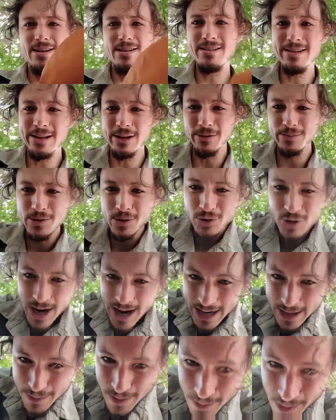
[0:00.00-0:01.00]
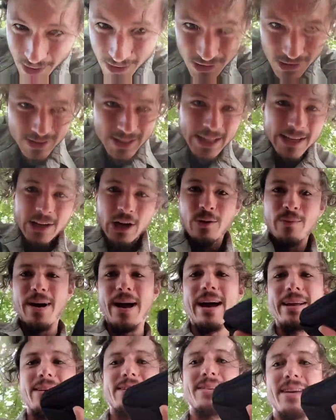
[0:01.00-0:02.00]
The Helium 2 jacket, but I'm also sending home, I
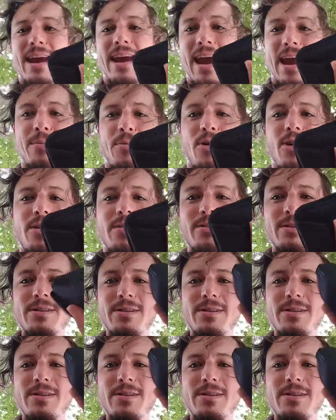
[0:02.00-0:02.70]
had this camera.